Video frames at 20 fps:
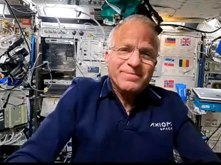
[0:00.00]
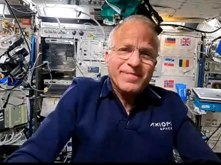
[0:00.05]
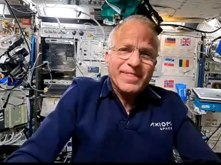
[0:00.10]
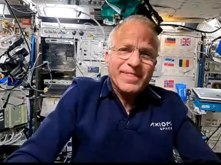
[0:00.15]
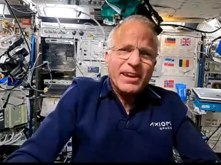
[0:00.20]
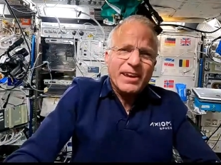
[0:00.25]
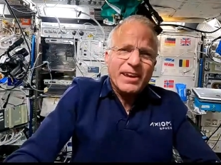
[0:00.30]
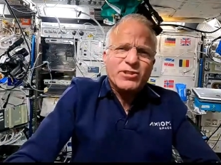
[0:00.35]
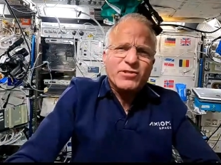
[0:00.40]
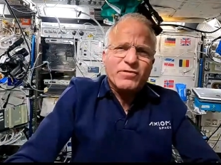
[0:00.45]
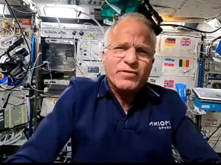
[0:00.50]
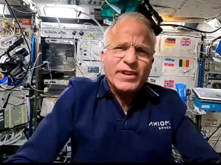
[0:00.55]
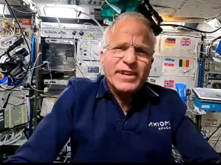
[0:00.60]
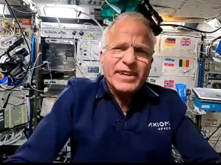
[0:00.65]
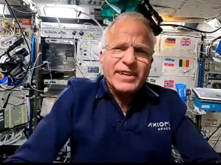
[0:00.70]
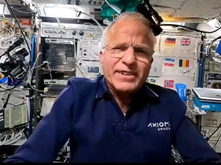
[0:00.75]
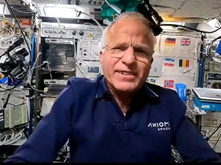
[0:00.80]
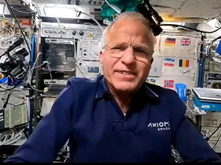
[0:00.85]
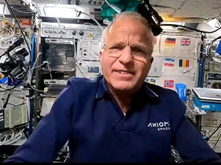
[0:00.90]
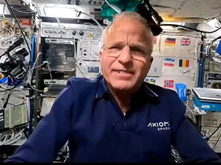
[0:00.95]
It was
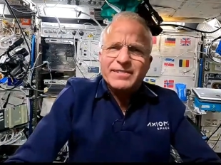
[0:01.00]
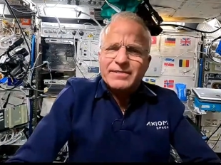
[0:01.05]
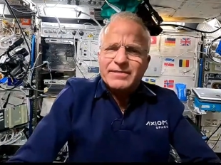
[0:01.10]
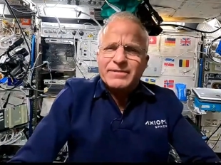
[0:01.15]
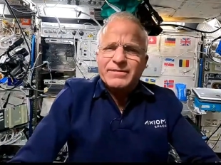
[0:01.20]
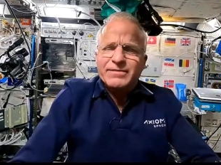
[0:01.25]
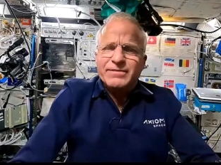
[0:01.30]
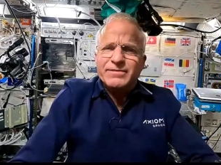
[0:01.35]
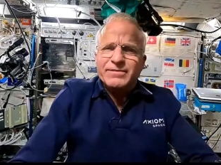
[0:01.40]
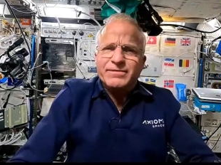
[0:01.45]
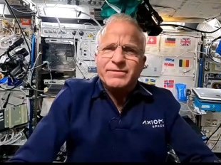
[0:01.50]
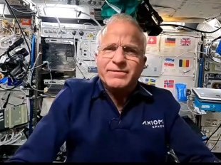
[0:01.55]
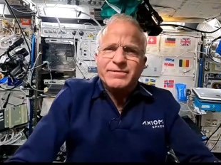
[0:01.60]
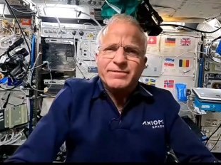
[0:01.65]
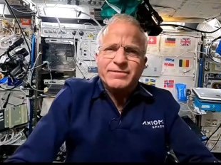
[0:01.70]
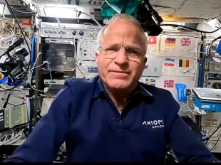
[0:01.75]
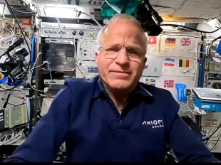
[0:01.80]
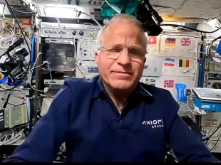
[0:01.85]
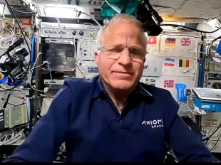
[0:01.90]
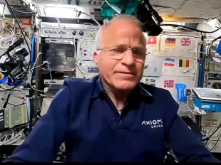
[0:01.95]
fun.
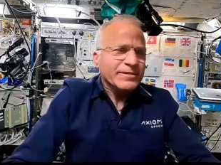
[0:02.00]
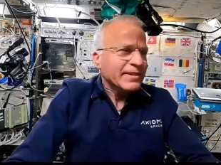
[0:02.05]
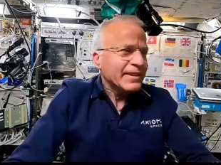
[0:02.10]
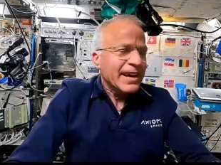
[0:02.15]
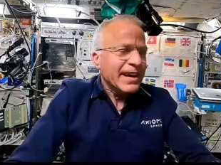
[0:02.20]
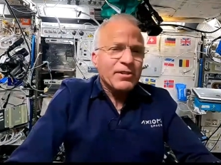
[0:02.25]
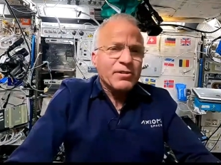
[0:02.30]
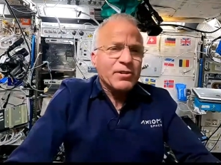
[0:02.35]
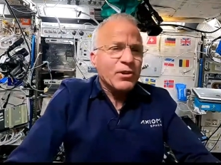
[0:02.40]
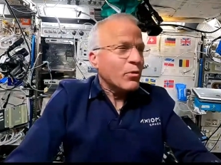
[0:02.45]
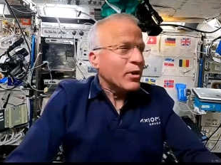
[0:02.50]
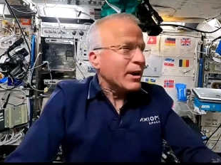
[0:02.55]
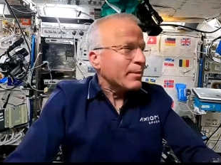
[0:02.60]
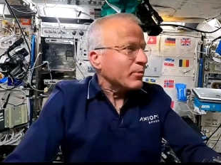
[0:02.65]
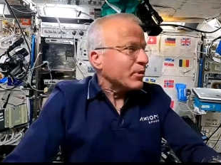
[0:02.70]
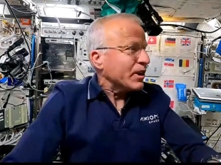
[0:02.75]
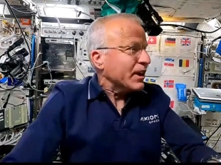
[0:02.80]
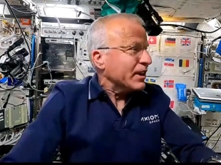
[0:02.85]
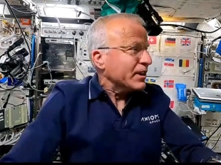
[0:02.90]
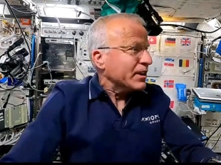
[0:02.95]
I don't know where I'm
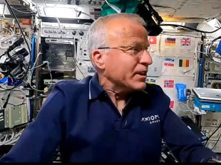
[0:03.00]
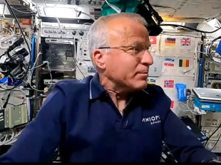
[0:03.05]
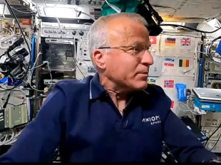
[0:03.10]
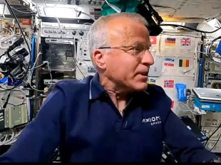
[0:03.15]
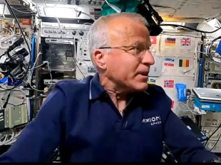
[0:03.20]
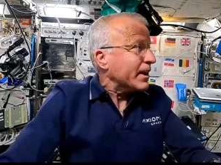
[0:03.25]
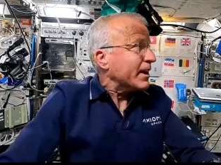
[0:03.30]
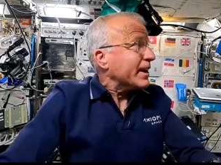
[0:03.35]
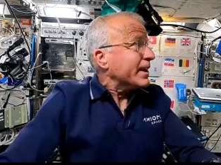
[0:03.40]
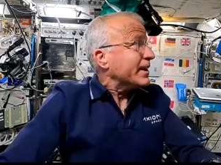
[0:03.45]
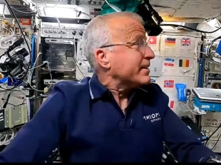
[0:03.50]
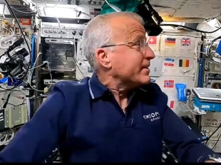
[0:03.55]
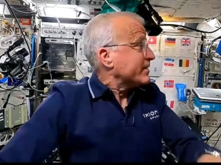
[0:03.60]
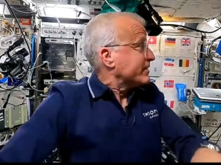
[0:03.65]
going to end up tonight.